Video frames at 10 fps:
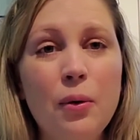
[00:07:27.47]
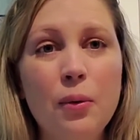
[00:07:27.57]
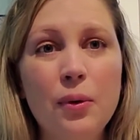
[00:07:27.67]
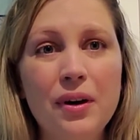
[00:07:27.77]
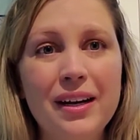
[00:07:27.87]

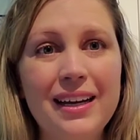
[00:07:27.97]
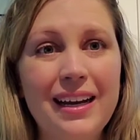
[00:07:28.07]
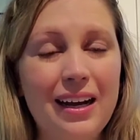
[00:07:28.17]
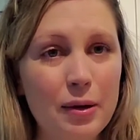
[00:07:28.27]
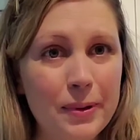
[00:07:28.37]
or
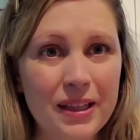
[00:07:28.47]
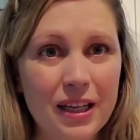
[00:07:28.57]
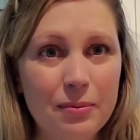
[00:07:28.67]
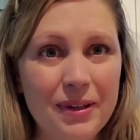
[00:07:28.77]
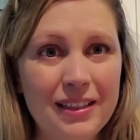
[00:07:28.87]

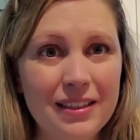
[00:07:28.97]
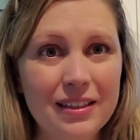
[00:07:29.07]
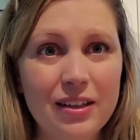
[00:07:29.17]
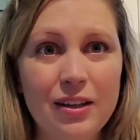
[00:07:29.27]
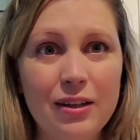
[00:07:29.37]

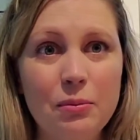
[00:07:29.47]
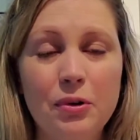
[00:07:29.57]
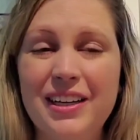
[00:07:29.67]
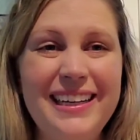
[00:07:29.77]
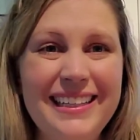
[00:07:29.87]
hobbylobby.com
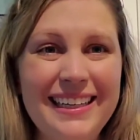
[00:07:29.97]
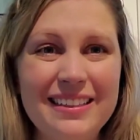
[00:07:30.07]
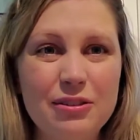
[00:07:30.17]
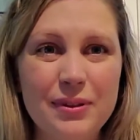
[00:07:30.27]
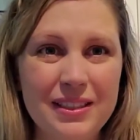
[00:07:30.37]
or any
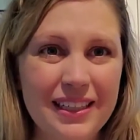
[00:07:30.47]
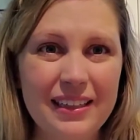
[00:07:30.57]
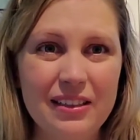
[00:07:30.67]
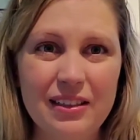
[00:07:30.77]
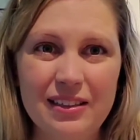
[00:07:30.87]
other
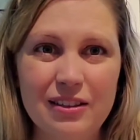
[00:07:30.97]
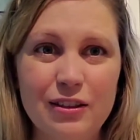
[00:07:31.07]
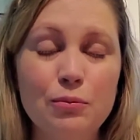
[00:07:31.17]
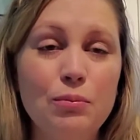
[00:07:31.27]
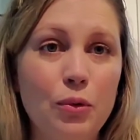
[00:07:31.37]
retailer and
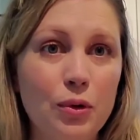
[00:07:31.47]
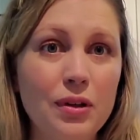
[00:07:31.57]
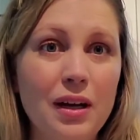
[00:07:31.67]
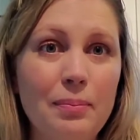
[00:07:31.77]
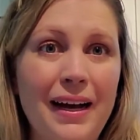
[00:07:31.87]
learn
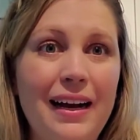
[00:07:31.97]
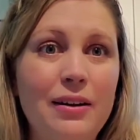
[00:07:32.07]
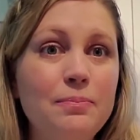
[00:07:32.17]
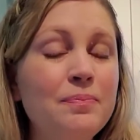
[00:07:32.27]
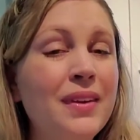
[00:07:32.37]
more
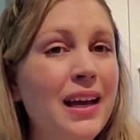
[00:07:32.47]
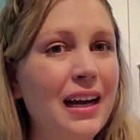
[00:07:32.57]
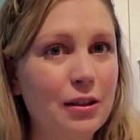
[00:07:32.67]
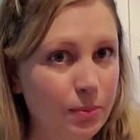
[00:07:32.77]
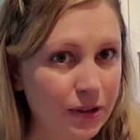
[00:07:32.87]
about
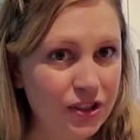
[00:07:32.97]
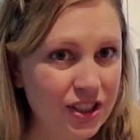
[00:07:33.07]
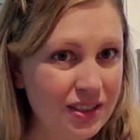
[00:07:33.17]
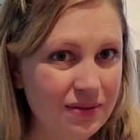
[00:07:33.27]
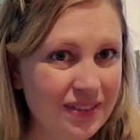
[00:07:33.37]
how to
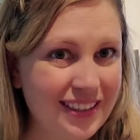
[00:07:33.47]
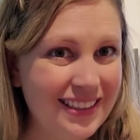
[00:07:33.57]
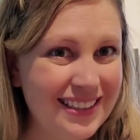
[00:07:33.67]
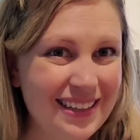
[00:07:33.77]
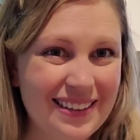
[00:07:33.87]
purchase
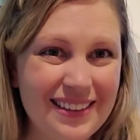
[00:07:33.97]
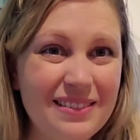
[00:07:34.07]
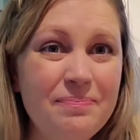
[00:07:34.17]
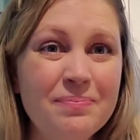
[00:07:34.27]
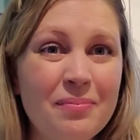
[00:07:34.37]
fleece and
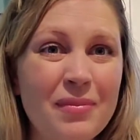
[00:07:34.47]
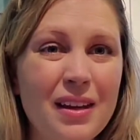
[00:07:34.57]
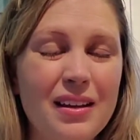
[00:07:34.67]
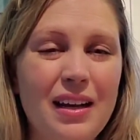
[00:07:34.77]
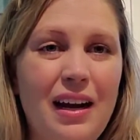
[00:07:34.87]

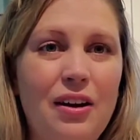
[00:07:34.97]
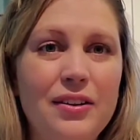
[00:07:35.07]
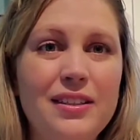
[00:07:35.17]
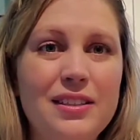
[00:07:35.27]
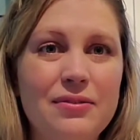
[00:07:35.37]
all
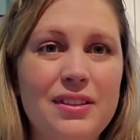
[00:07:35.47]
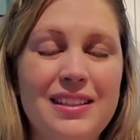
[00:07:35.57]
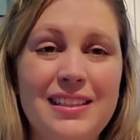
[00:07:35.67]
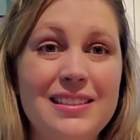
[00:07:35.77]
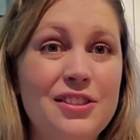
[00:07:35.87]
the different
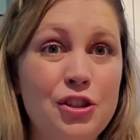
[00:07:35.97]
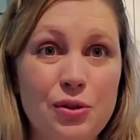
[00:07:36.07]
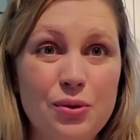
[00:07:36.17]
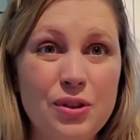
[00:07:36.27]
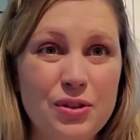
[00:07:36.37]
things that
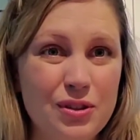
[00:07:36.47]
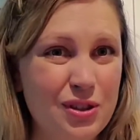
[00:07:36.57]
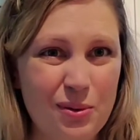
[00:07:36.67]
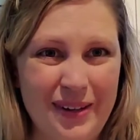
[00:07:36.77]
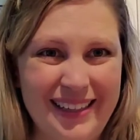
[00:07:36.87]
you can
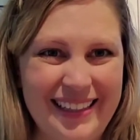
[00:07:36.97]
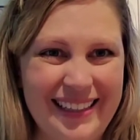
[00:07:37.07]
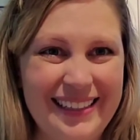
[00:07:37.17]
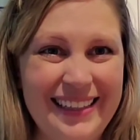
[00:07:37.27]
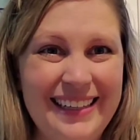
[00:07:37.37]
do with
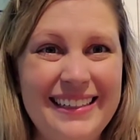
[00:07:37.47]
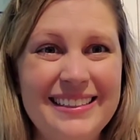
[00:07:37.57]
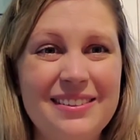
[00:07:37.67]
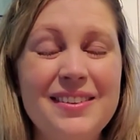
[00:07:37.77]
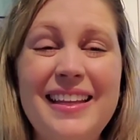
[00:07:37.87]
it.
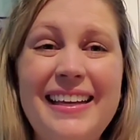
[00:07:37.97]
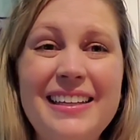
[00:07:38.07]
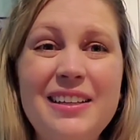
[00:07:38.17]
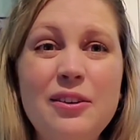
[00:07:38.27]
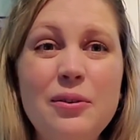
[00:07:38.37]
So
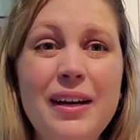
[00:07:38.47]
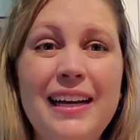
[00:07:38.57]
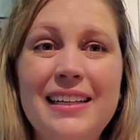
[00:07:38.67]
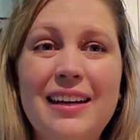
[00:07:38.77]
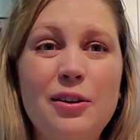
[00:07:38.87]
thank you,
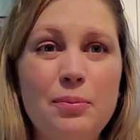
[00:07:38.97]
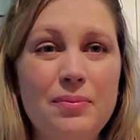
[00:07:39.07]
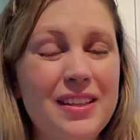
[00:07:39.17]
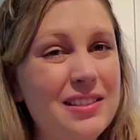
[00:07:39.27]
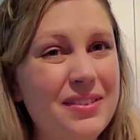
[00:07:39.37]
and I hope
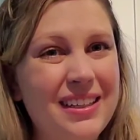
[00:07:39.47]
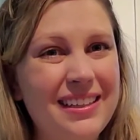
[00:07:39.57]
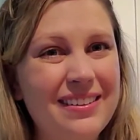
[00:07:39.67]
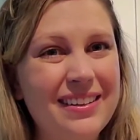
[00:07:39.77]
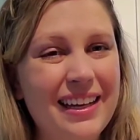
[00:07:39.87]
this
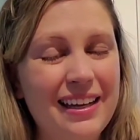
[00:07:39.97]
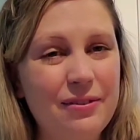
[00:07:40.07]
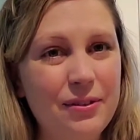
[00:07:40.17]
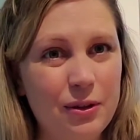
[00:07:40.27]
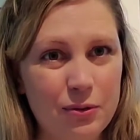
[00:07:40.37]
video
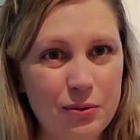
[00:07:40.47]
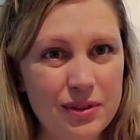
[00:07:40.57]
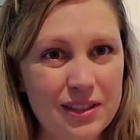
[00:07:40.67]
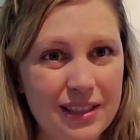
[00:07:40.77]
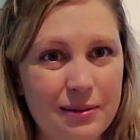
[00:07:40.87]
gave you
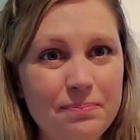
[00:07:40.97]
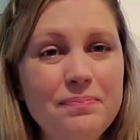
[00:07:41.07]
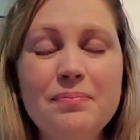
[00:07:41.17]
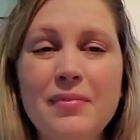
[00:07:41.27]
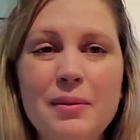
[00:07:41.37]
some
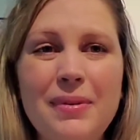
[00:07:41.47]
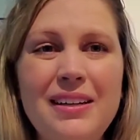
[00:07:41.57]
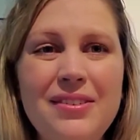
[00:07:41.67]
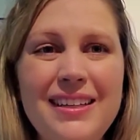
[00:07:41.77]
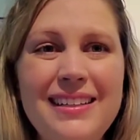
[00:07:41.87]

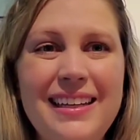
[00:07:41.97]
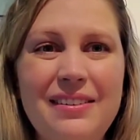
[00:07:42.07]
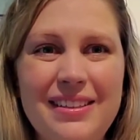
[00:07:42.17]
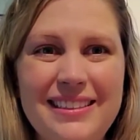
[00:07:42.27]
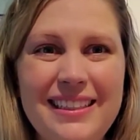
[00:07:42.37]
benefit.
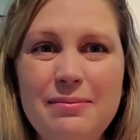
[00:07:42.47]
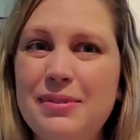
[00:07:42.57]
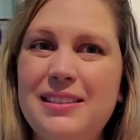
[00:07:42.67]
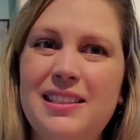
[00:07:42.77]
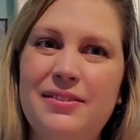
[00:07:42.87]
If it
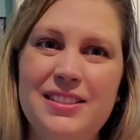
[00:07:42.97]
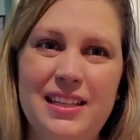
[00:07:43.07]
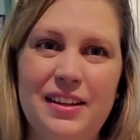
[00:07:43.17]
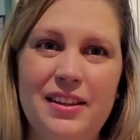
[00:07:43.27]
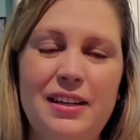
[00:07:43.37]
did, please give us
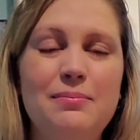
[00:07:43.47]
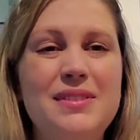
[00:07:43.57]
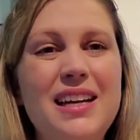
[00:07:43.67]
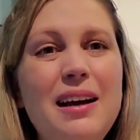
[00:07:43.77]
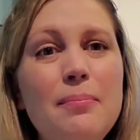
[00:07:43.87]
a
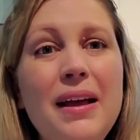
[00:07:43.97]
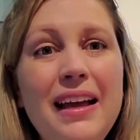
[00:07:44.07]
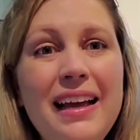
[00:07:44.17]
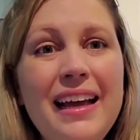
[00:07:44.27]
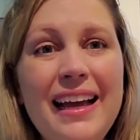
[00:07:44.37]
thumbs up
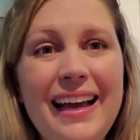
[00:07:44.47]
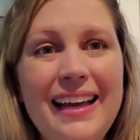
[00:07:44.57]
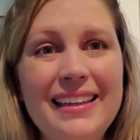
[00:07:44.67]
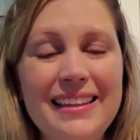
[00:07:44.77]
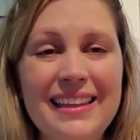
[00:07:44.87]

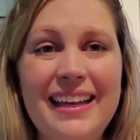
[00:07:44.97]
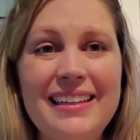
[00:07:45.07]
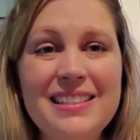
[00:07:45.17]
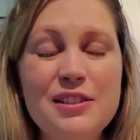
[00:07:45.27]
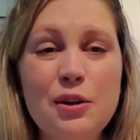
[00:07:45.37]
and let
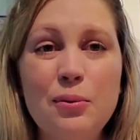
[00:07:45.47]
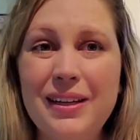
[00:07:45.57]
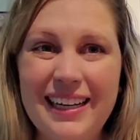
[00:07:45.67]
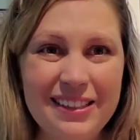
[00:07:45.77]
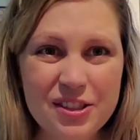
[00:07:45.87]
us know
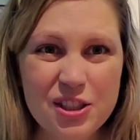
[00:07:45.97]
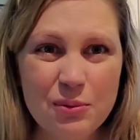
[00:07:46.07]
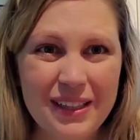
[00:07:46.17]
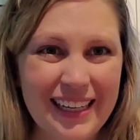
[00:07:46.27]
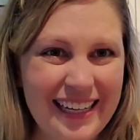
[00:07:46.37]
what else
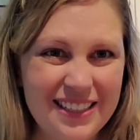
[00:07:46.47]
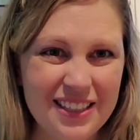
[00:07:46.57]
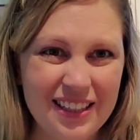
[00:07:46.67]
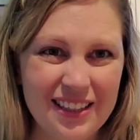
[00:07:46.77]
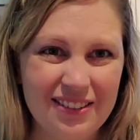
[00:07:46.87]
you would like
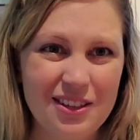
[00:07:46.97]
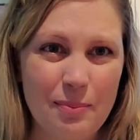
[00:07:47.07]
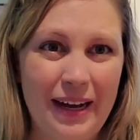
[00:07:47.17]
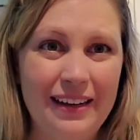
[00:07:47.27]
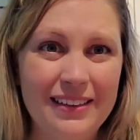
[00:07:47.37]
to learn
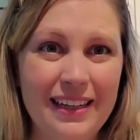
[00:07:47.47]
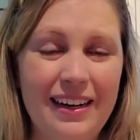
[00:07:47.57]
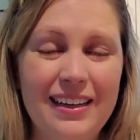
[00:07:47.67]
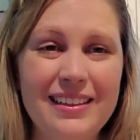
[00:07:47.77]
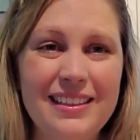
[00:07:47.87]
about
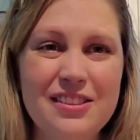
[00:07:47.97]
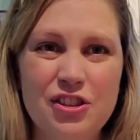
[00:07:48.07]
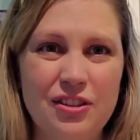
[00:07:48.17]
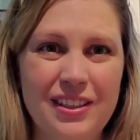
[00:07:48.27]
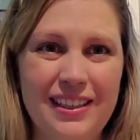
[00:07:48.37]
on this
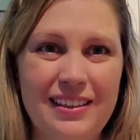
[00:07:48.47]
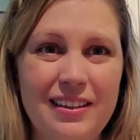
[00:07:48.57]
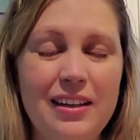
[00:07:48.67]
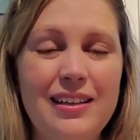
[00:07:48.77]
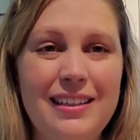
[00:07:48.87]
journey
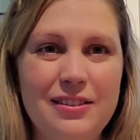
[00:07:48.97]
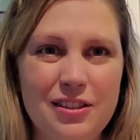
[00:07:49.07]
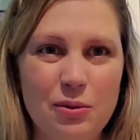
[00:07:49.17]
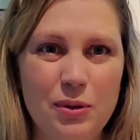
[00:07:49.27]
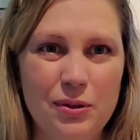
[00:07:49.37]

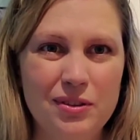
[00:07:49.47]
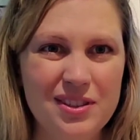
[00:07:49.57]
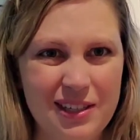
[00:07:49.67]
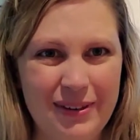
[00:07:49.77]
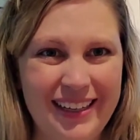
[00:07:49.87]
into the world of
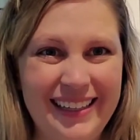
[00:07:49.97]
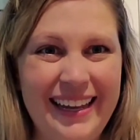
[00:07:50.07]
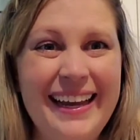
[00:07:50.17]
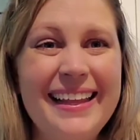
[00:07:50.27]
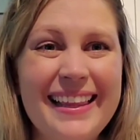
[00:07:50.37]
sewing.
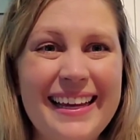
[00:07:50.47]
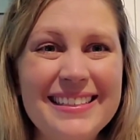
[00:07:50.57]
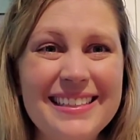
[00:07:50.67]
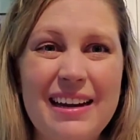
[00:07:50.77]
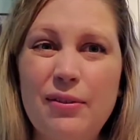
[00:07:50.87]

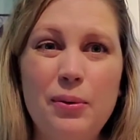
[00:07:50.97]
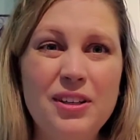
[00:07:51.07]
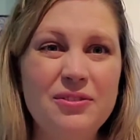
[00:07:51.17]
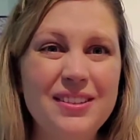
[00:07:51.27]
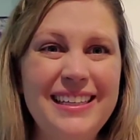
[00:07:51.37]
Thanks, and have a
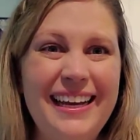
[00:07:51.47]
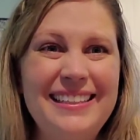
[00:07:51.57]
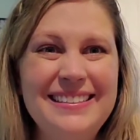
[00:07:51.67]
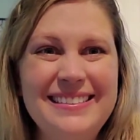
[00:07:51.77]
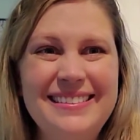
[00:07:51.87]
wonderful day.